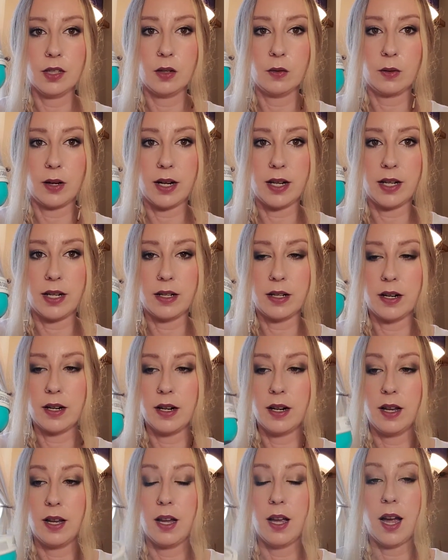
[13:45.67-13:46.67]
right here.
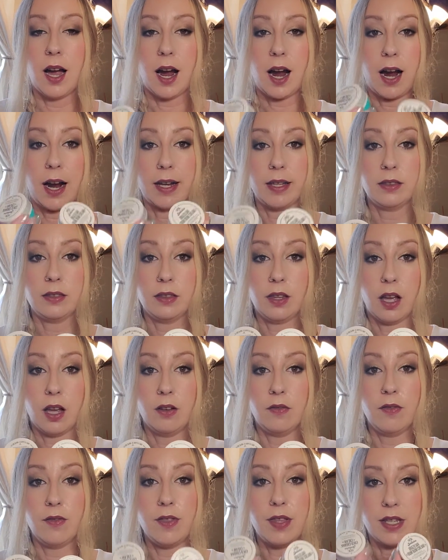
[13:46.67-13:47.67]
I
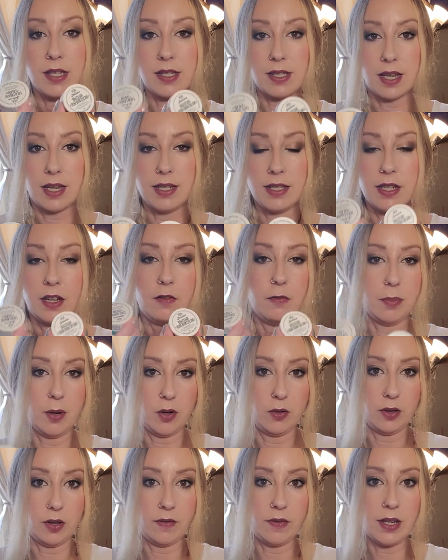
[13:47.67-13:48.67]
love the scent of
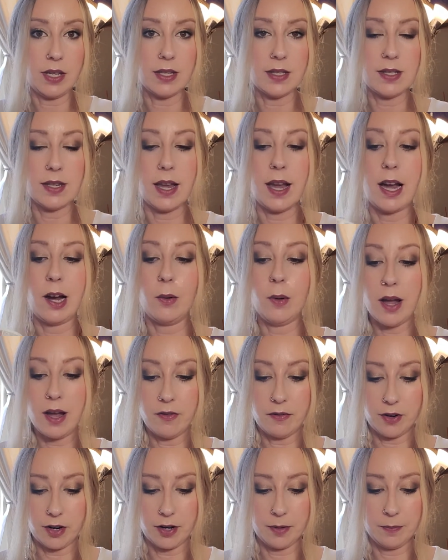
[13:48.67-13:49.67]
both of these.
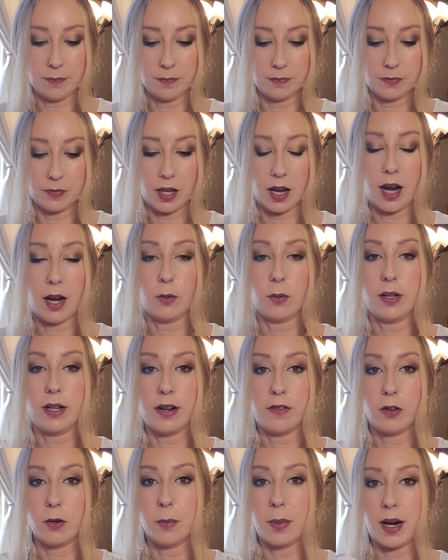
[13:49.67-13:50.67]
However, I would
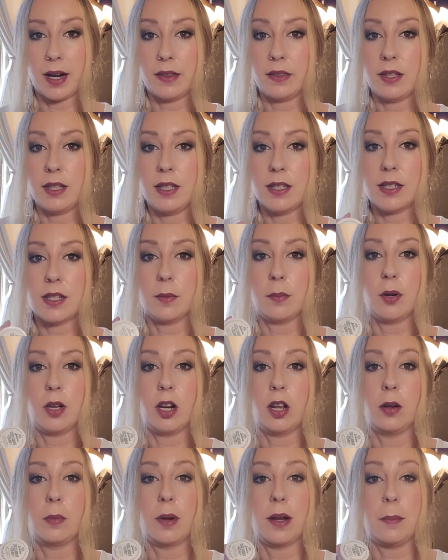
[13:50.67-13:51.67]
never buy these to put
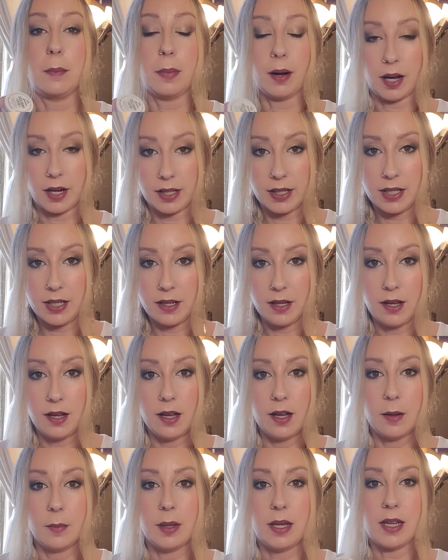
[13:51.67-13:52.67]
on my body,
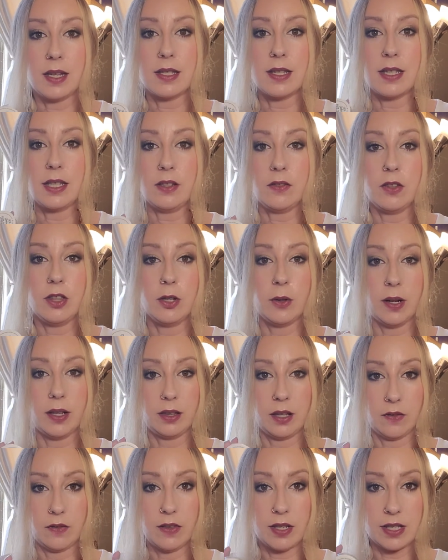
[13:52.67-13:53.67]
because even though I
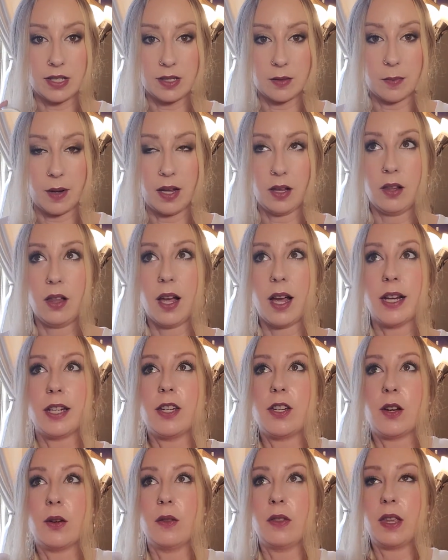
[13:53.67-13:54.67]
love the smell, I
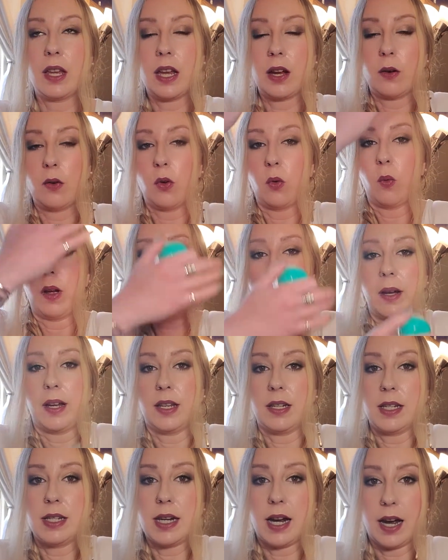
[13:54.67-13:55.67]
don't think I would want my
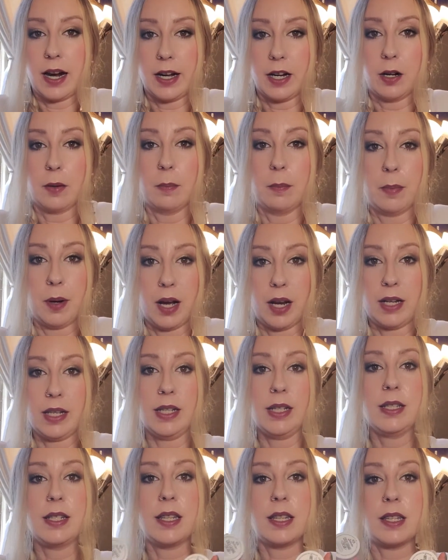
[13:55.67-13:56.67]
entire
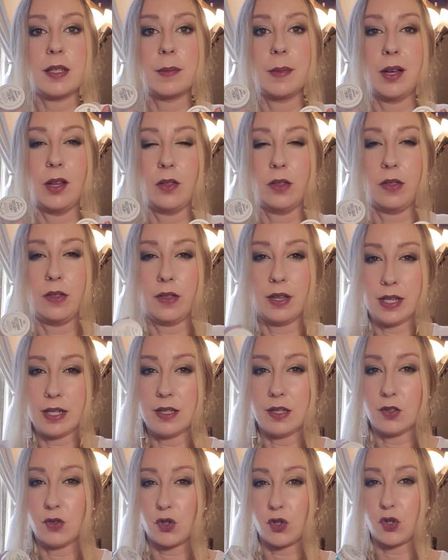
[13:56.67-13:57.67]
body to smell
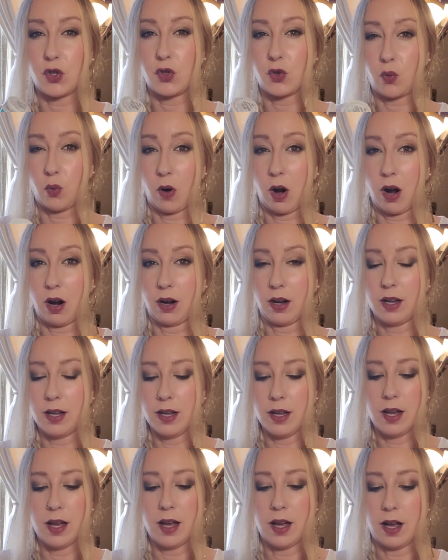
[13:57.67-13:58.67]
this strong.
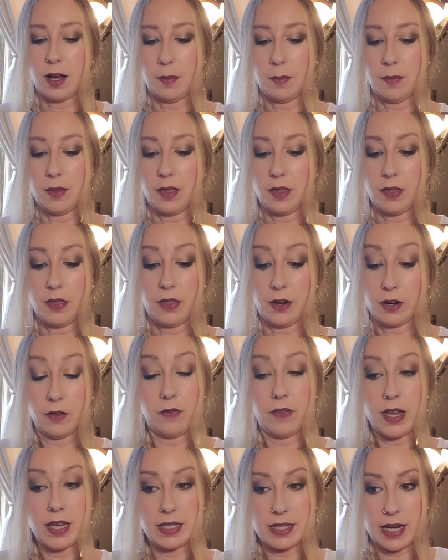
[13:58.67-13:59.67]
They're
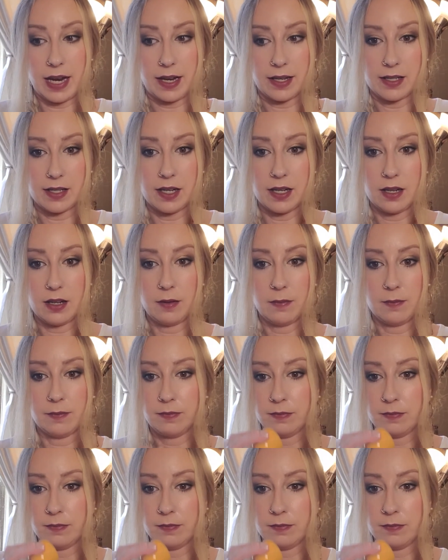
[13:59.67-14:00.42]
fantastic.